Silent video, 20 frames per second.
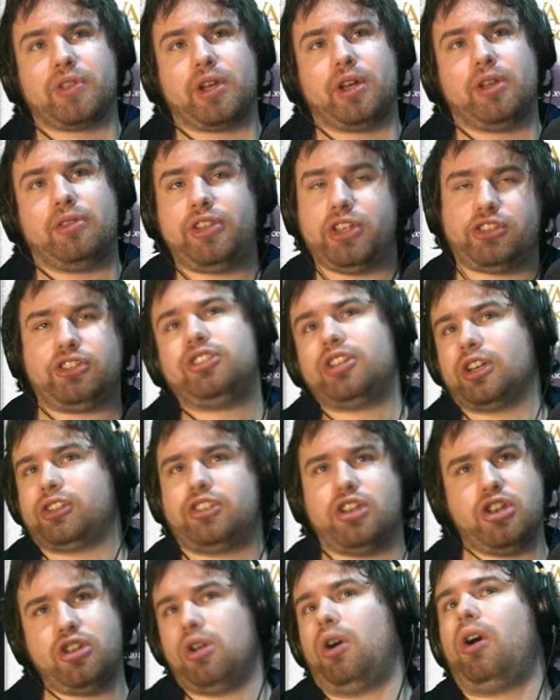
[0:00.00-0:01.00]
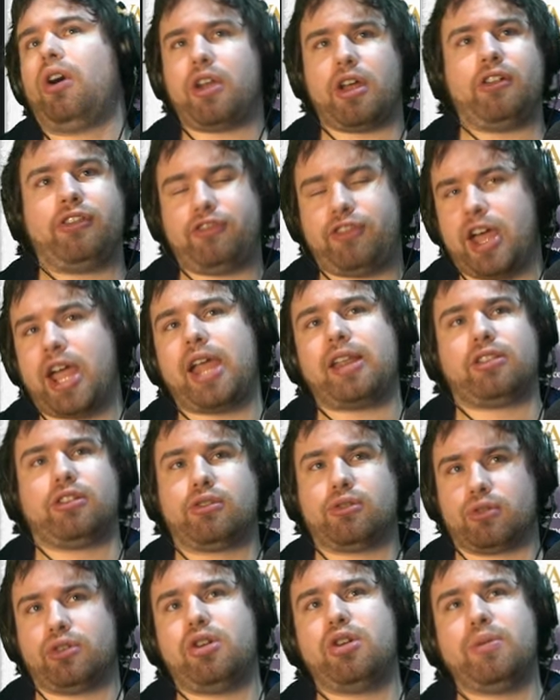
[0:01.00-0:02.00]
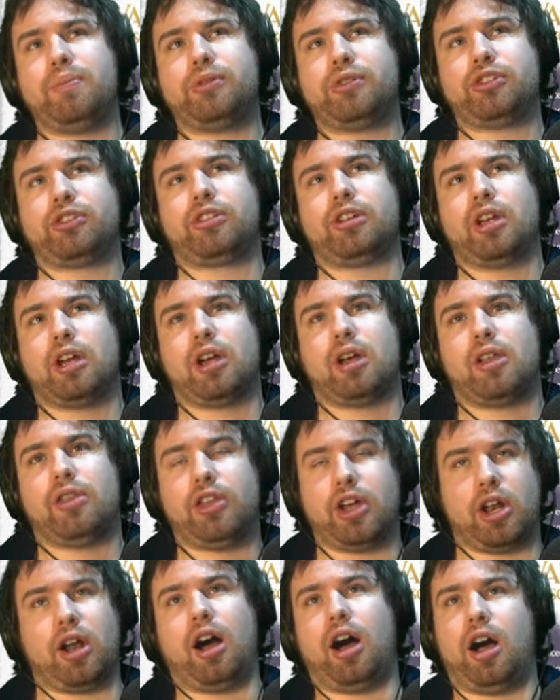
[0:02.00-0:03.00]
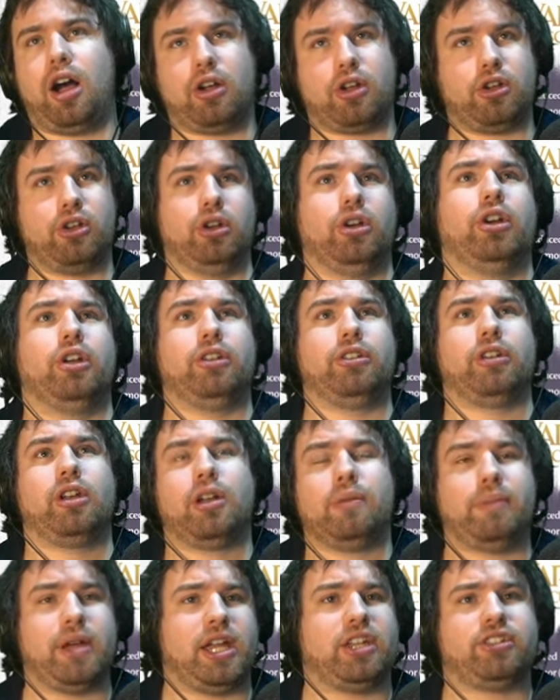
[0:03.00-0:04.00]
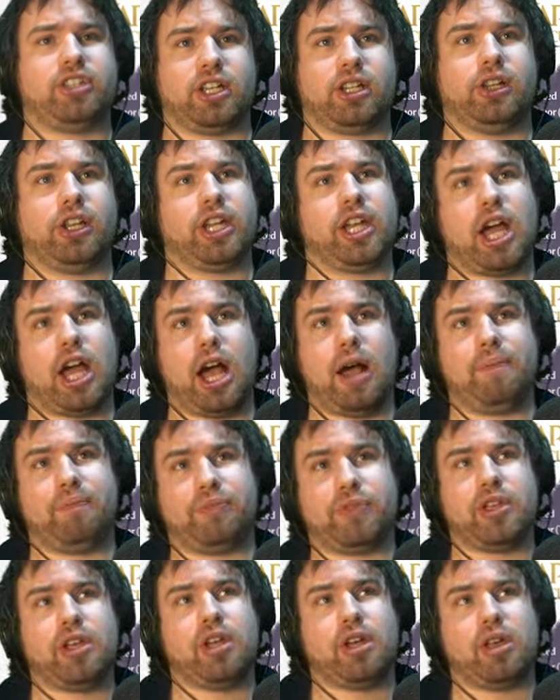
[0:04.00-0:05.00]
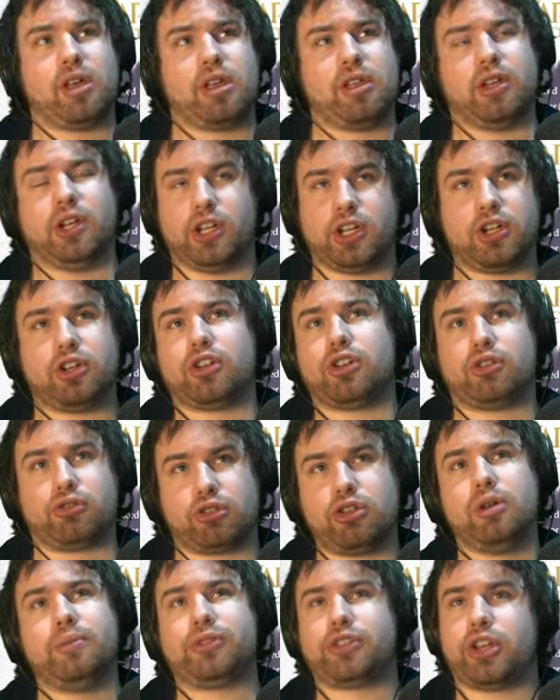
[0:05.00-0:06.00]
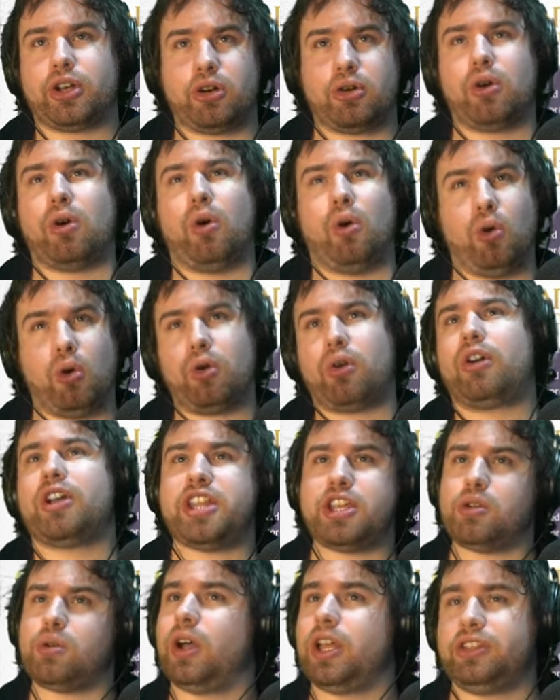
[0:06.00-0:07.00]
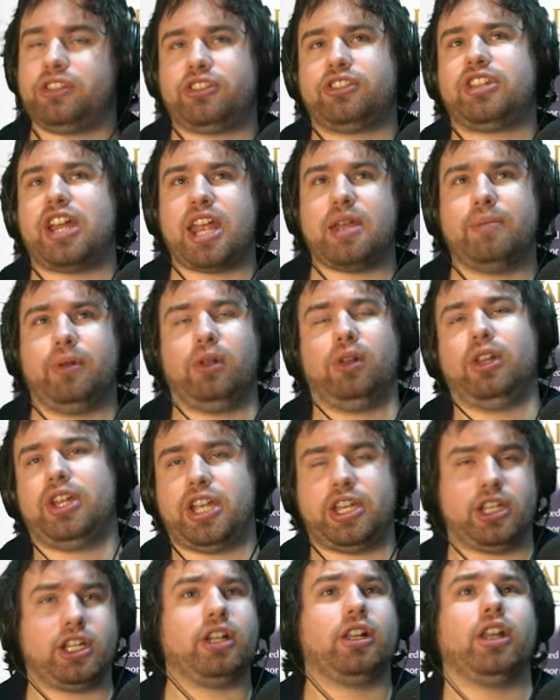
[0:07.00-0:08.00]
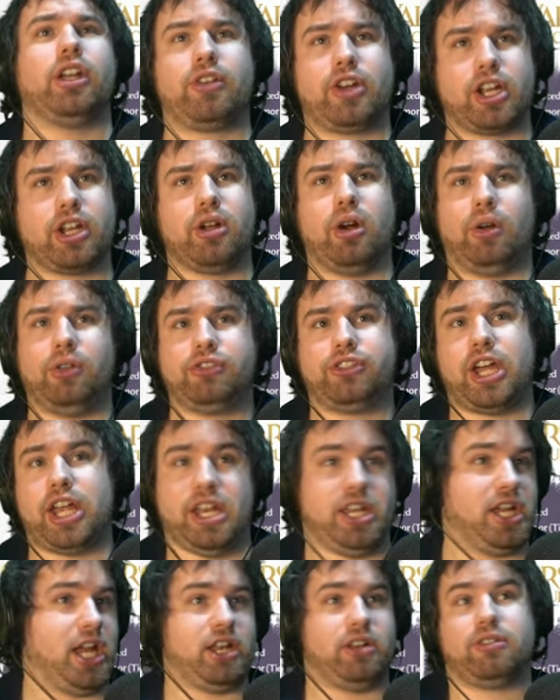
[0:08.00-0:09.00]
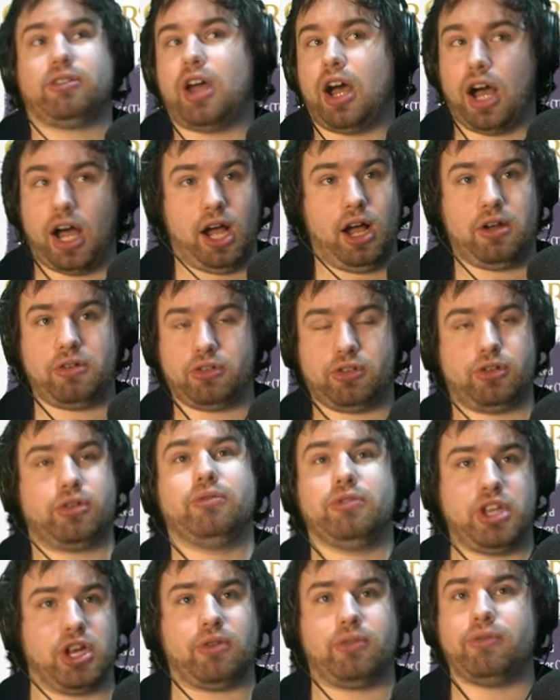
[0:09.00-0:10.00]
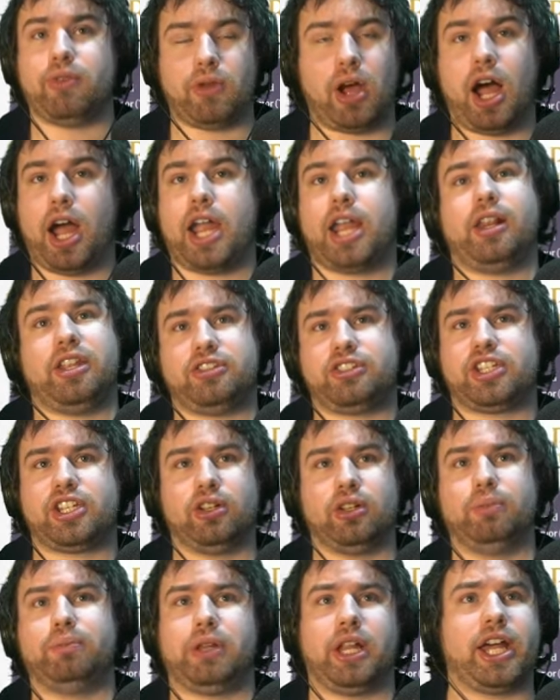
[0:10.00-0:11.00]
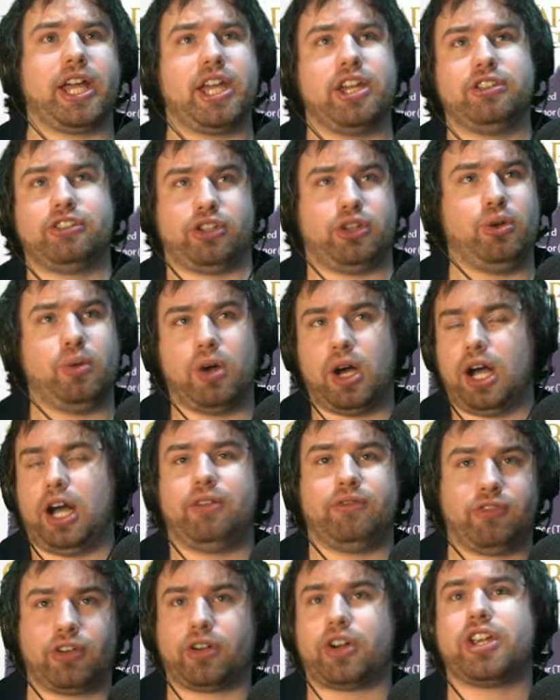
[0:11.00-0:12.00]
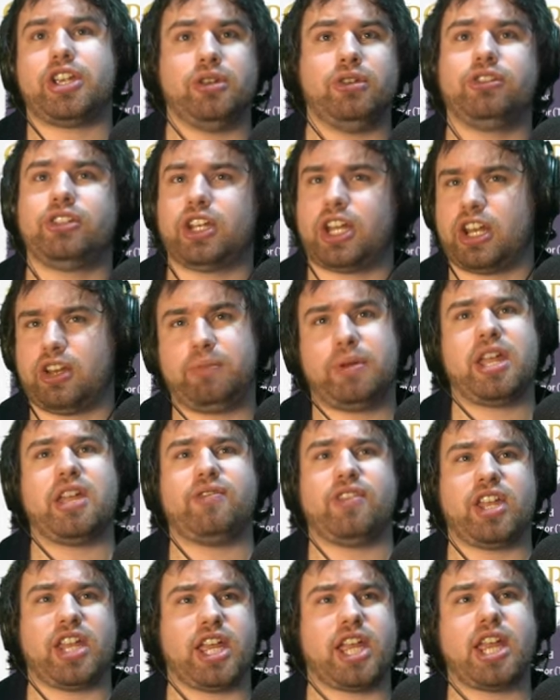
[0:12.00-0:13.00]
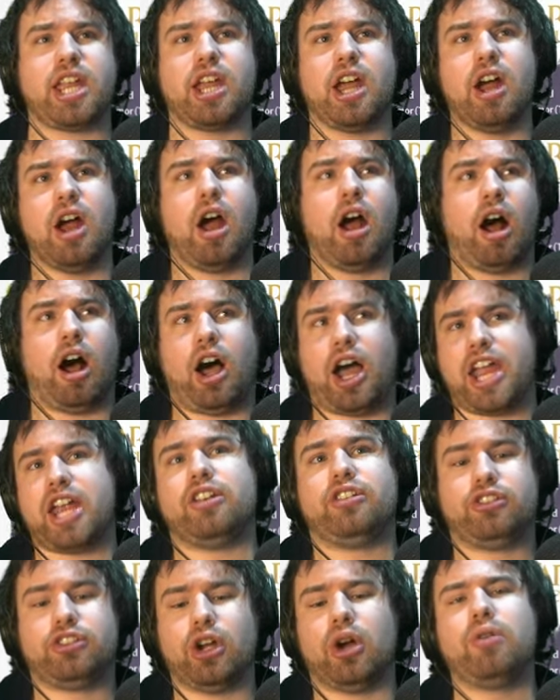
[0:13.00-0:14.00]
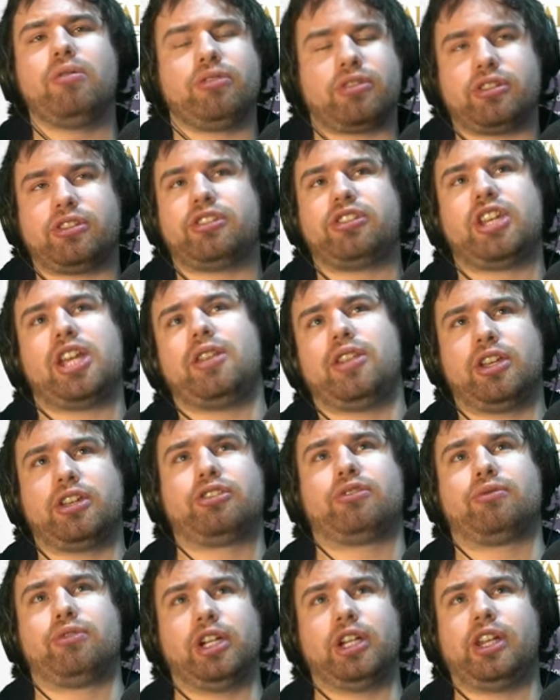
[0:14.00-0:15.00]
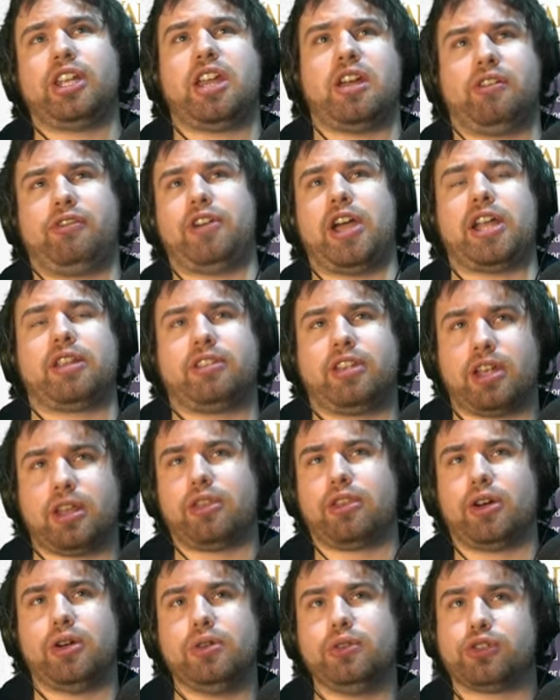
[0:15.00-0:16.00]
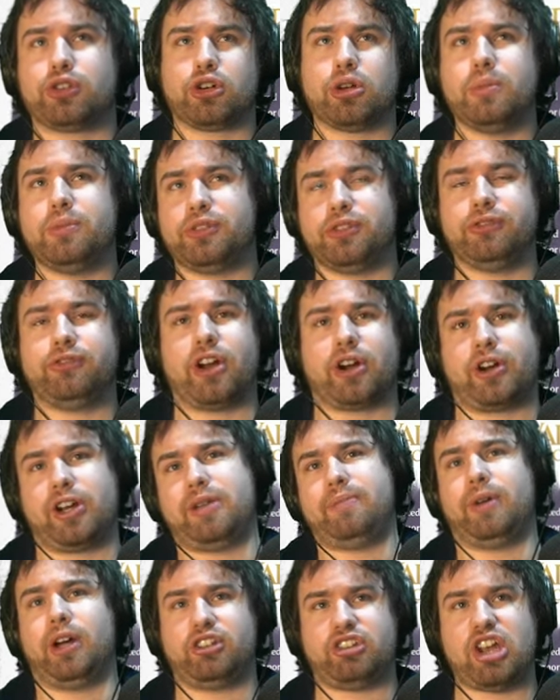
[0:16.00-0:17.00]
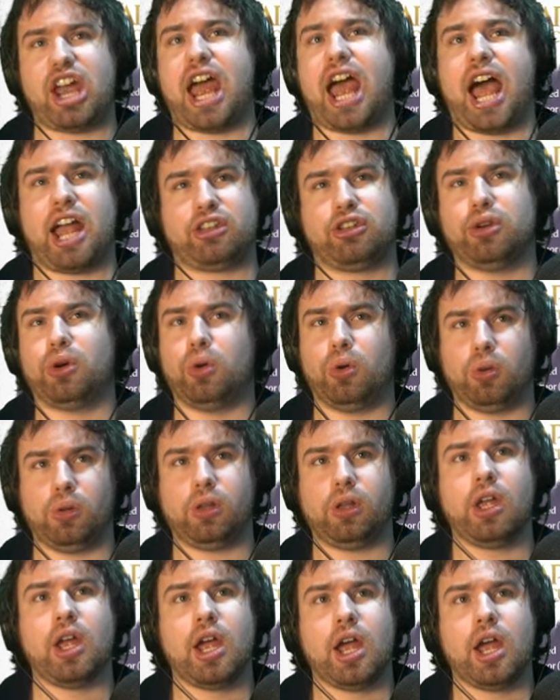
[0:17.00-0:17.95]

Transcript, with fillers: This does not affect groups that are good, basically. Um, uh, groups that are already quite stable in clearing content and are, you know, highly skilled players who are very used to kind of PvE, I don't see this really affecting those groups very much at all.